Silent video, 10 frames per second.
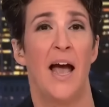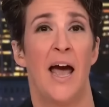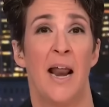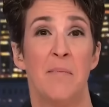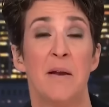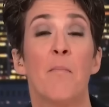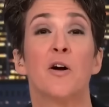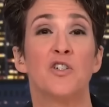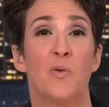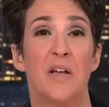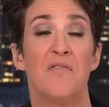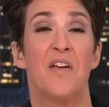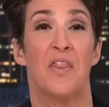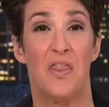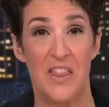And I mean March
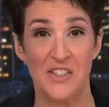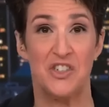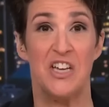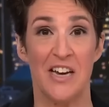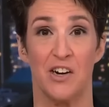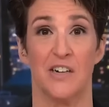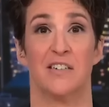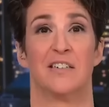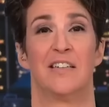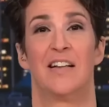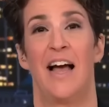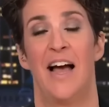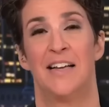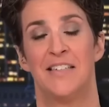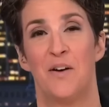25th this year,
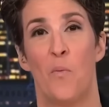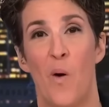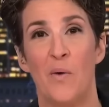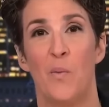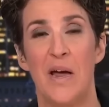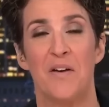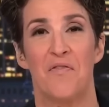as in one week